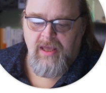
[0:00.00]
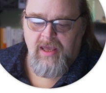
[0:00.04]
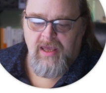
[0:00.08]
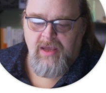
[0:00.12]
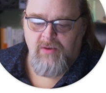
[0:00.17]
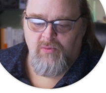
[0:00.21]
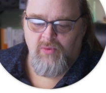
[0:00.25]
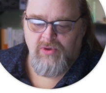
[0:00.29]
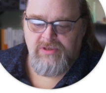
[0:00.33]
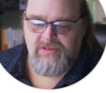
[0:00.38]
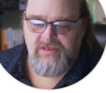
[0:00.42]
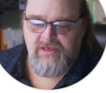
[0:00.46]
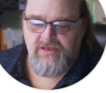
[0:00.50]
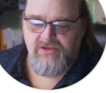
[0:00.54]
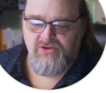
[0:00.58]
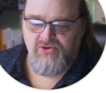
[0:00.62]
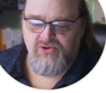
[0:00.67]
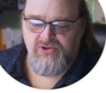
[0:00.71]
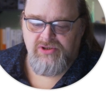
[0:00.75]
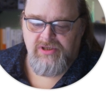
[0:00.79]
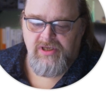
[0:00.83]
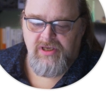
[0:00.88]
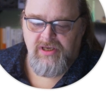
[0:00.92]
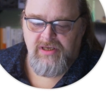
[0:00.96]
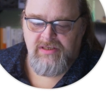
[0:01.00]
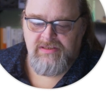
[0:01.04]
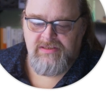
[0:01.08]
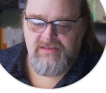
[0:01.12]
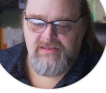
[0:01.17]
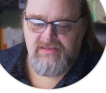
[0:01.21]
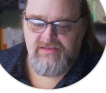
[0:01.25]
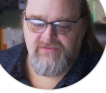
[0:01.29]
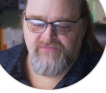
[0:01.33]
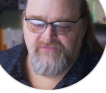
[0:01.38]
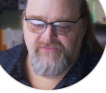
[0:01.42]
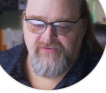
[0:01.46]
And what's interesting is
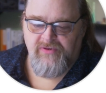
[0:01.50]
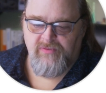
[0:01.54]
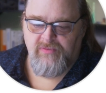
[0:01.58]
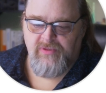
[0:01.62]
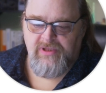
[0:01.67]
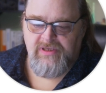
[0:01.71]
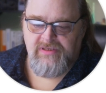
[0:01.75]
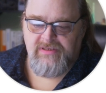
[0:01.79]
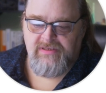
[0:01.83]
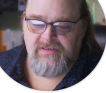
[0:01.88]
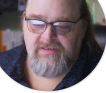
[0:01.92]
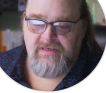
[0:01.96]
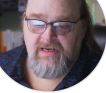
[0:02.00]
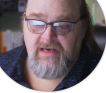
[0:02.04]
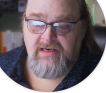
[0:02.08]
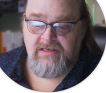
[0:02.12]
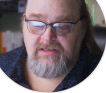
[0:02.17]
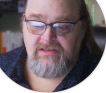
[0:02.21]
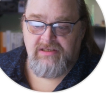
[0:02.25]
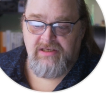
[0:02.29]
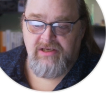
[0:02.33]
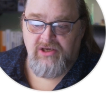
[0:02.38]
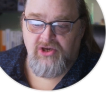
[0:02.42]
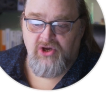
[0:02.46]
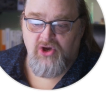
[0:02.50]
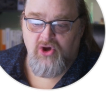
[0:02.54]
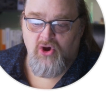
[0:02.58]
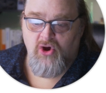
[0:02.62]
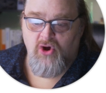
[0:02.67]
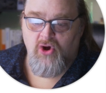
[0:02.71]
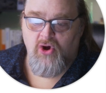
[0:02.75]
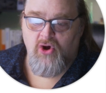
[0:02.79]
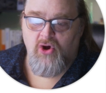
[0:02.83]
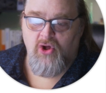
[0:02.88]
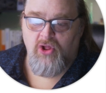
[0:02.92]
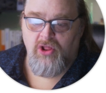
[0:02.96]
this film list is actually
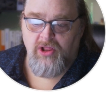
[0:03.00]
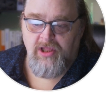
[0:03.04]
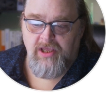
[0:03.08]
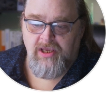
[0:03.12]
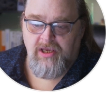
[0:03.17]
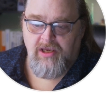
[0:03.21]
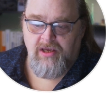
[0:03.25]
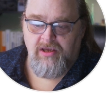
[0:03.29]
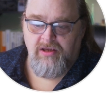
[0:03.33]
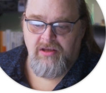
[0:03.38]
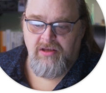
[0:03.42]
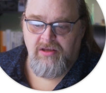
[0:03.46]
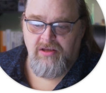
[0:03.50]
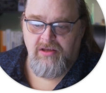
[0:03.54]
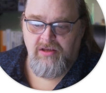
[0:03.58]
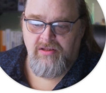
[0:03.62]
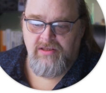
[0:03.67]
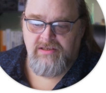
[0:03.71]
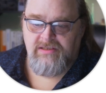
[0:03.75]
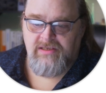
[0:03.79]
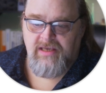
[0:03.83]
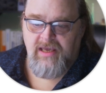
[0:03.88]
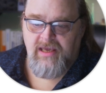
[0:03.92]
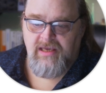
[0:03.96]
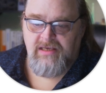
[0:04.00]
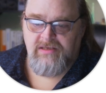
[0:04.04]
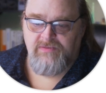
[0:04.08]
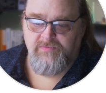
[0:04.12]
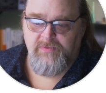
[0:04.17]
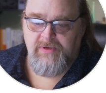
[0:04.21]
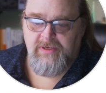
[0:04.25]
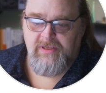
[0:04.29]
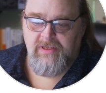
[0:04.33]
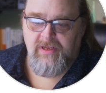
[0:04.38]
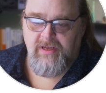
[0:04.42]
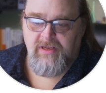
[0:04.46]
calling this A S
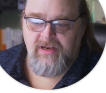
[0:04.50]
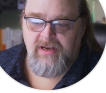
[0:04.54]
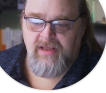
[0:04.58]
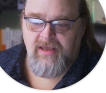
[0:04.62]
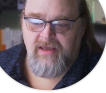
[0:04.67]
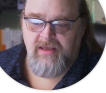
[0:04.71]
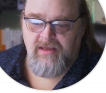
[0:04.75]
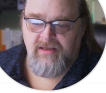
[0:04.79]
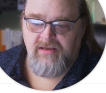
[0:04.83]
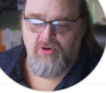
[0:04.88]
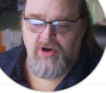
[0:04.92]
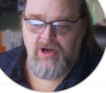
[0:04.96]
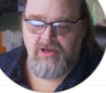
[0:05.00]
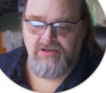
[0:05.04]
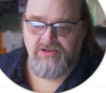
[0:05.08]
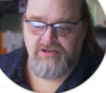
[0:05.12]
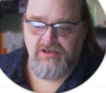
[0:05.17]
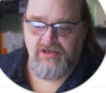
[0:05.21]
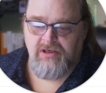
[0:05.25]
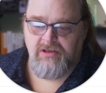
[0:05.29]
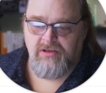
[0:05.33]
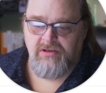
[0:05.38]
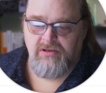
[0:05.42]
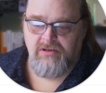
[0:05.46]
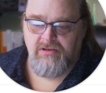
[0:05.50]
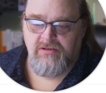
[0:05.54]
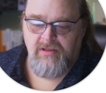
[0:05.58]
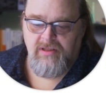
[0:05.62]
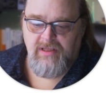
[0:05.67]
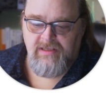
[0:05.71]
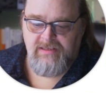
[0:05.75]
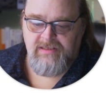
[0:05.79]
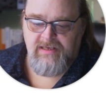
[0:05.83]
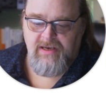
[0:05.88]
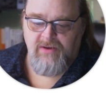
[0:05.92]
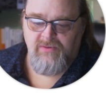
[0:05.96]
P dot NET project.
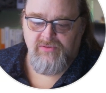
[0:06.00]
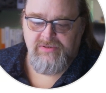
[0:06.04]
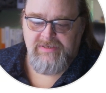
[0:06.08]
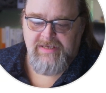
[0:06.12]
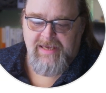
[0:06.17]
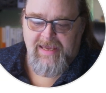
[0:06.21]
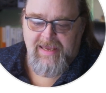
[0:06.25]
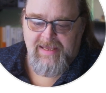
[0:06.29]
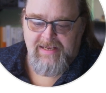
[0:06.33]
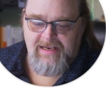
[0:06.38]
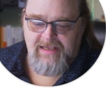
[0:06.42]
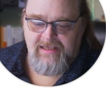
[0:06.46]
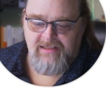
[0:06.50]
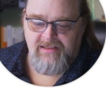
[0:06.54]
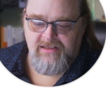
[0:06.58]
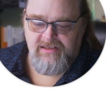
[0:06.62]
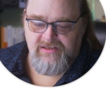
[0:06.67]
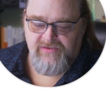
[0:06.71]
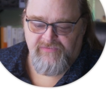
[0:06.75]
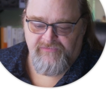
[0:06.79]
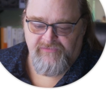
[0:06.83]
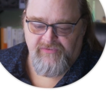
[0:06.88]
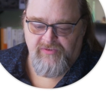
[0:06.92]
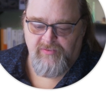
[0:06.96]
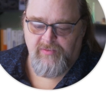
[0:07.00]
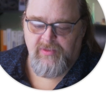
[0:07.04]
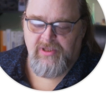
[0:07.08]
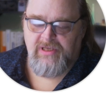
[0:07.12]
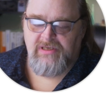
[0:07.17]
That's how it's getting this film